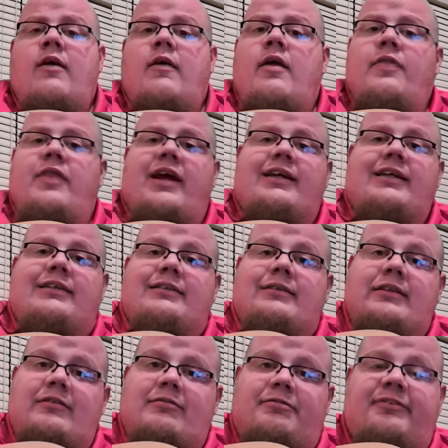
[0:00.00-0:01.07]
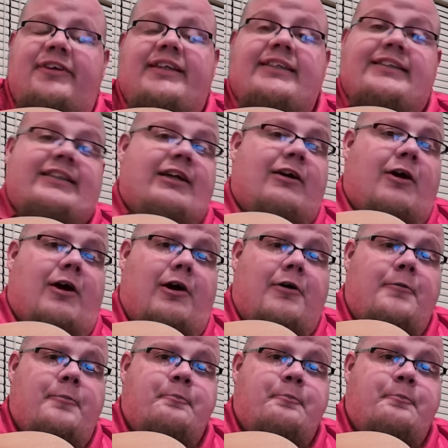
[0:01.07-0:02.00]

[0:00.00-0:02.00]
that can fit the song.